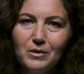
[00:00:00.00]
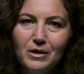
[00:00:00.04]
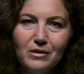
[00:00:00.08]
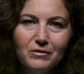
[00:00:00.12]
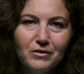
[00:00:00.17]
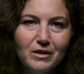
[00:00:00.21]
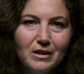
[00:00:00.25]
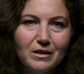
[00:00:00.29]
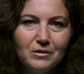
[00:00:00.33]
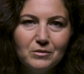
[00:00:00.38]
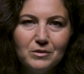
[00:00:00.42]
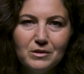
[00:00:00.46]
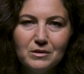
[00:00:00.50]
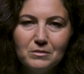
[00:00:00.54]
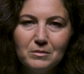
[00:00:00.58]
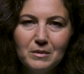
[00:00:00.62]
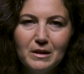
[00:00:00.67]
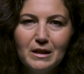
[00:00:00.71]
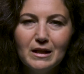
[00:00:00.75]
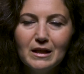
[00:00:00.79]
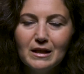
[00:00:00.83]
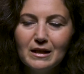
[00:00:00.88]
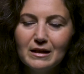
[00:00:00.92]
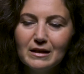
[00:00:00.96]
wherever he was
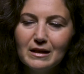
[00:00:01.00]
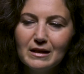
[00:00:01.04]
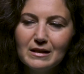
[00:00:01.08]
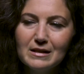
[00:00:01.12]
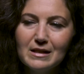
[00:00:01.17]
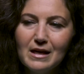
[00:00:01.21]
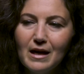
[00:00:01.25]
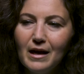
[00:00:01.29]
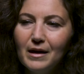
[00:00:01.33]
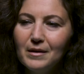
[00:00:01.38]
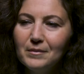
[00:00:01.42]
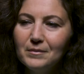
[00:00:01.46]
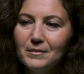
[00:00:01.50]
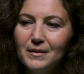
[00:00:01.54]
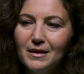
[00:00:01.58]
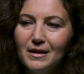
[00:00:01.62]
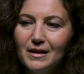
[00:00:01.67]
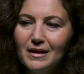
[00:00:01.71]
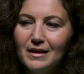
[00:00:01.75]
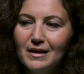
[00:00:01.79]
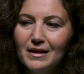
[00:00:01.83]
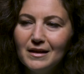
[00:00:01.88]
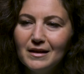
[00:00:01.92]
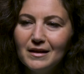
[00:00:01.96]
meeting at that time,
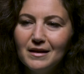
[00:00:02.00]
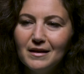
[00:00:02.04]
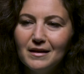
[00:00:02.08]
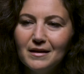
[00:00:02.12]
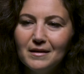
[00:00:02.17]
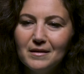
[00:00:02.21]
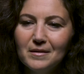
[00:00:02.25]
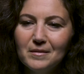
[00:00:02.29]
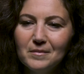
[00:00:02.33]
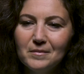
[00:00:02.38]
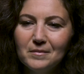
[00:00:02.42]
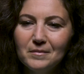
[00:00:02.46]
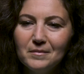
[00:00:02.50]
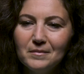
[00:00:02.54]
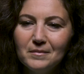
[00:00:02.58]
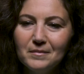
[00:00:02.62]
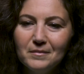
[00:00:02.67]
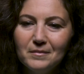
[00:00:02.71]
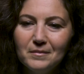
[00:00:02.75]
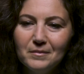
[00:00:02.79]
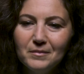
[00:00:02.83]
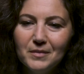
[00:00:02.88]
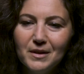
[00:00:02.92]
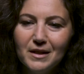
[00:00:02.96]

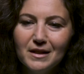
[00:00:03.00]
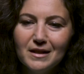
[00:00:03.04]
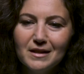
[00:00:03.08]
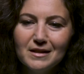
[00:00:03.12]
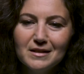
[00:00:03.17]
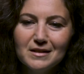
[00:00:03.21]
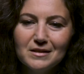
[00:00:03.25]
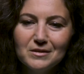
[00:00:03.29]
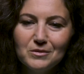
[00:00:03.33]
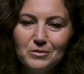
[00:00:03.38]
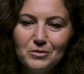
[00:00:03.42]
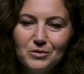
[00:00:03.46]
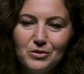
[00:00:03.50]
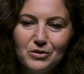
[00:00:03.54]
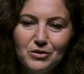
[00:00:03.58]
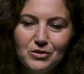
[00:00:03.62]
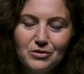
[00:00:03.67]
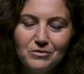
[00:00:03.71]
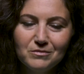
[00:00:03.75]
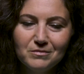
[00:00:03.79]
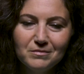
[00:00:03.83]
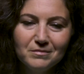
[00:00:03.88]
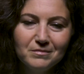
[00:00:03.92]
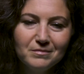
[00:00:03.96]
because it
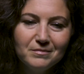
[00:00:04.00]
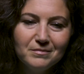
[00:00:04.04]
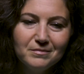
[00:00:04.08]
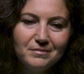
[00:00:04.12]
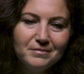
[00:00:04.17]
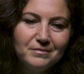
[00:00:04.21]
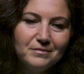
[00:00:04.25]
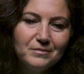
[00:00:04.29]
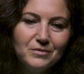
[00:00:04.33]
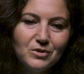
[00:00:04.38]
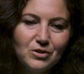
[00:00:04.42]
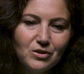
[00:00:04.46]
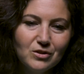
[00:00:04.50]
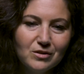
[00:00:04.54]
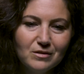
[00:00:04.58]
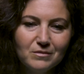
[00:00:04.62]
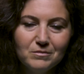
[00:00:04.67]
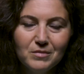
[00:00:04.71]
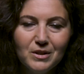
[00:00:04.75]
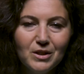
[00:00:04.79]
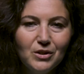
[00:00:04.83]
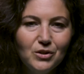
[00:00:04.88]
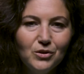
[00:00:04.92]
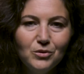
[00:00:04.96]
was
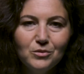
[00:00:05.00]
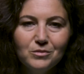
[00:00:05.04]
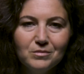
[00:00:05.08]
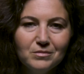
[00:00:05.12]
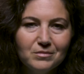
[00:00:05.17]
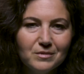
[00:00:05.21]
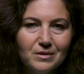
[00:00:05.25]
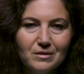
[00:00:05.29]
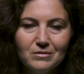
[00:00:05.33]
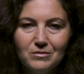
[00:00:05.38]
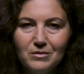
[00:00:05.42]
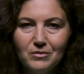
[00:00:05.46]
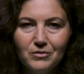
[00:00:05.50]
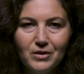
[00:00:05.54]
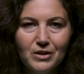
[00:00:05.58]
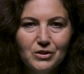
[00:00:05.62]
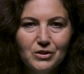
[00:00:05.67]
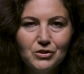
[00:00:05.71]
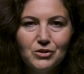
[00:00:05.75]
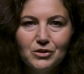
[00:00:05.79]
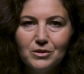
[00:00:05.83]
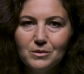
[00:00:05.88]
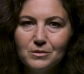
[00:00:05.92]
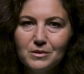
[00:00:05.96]
just, he knew
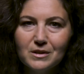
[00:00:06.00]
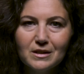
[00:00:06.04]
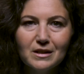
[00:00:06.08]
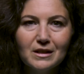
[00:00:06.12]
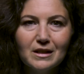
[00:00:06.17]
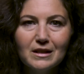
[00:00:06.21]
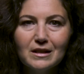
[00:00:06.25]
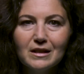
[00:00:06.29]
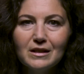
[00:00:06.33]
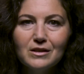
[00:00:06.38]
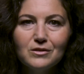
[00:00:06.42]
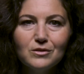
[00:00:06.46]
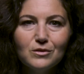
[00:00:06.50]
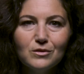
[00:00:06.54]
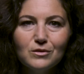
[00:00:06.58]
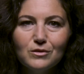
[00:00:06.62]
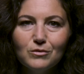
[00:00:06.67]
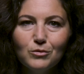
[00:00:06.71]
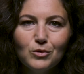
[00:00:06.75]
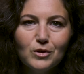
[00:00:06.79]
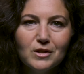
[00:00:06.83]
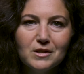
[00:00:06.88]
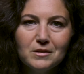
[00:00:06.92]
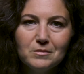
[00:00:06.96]
eventually it was going to lead to
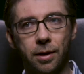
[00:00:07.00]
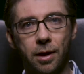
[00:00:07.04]
divorce.